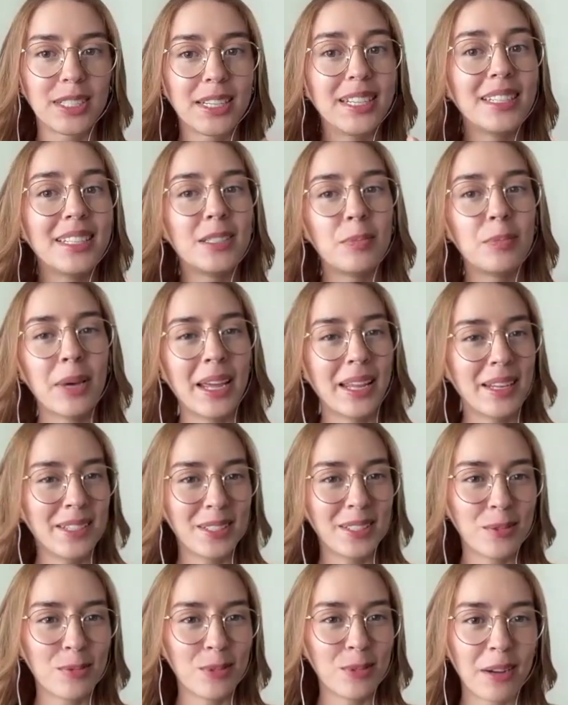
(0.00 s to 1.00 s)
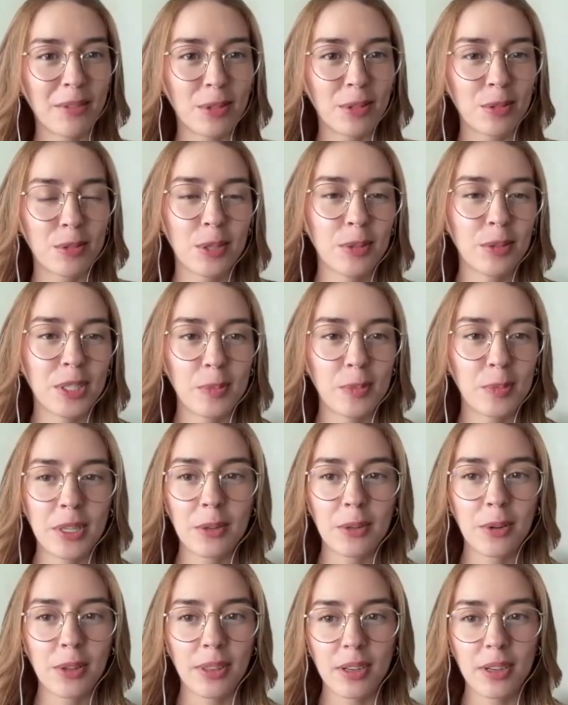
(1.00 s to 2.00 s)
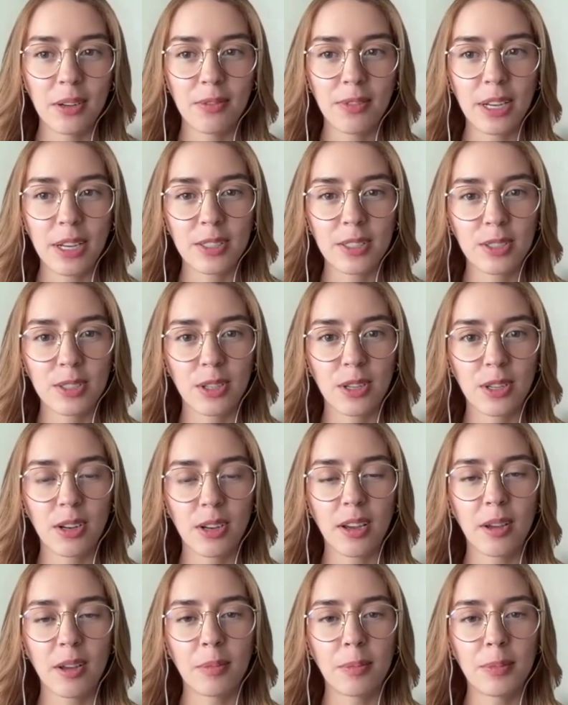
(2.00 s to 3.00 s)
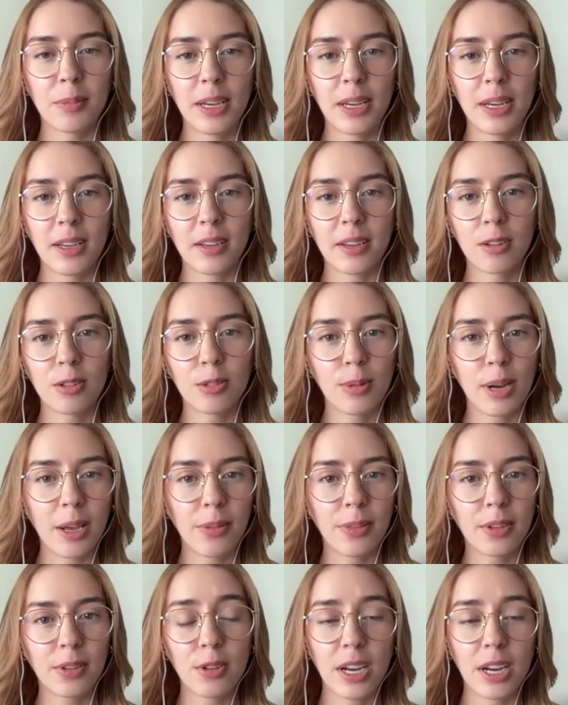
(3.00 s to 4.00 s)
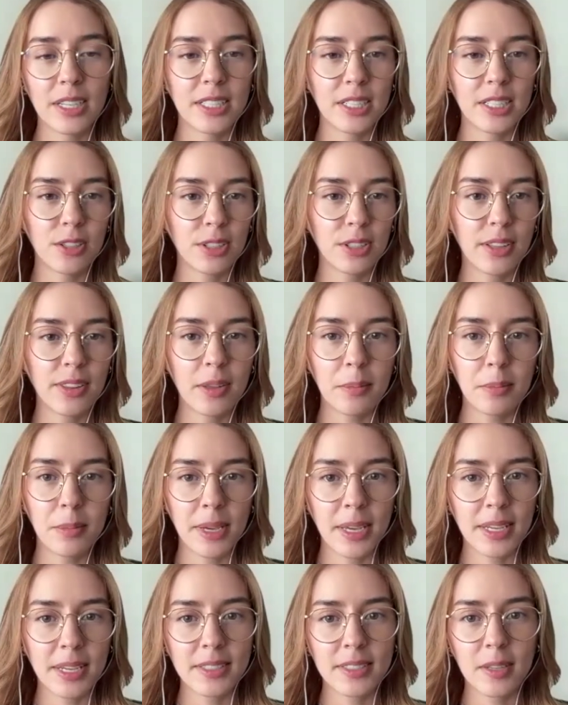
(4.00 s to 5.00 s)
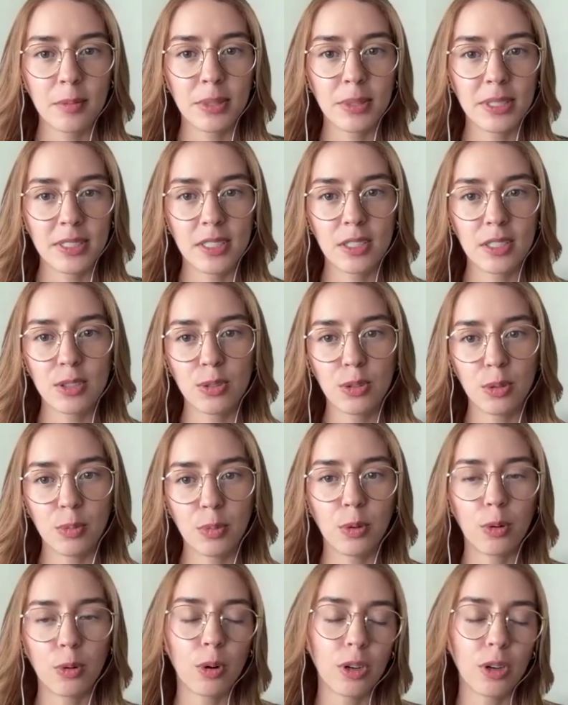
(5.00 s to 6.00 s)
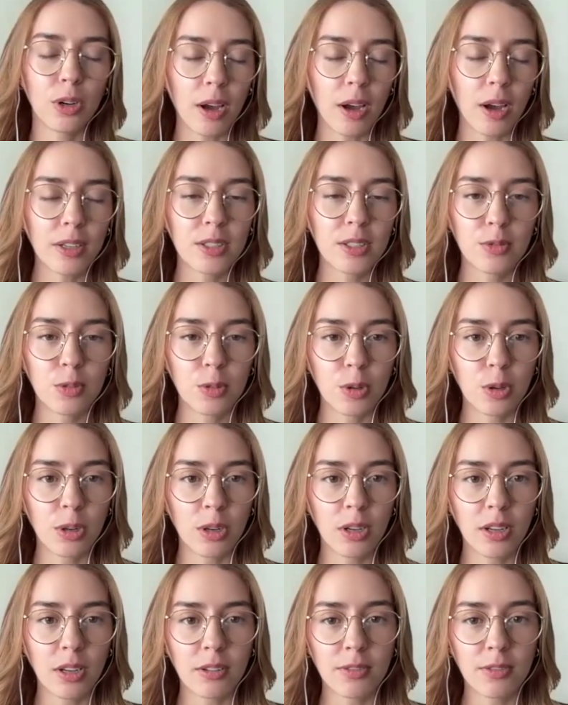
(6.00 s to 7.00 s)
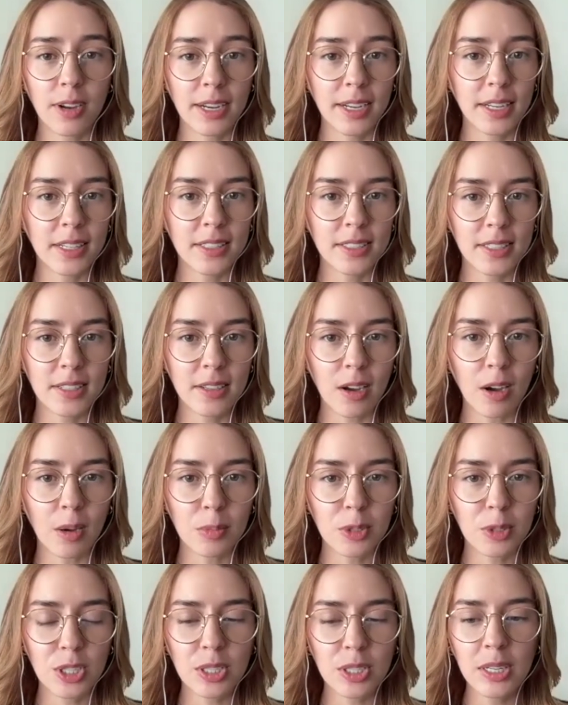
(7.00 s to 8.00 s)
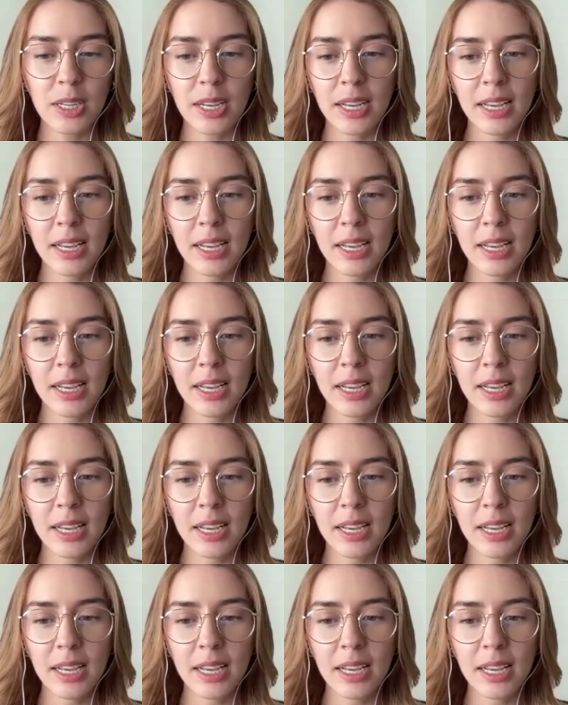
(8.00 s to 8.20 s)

it depends whenever we would speak with an investor around the criteria that makes a business suitable or not for a financing option.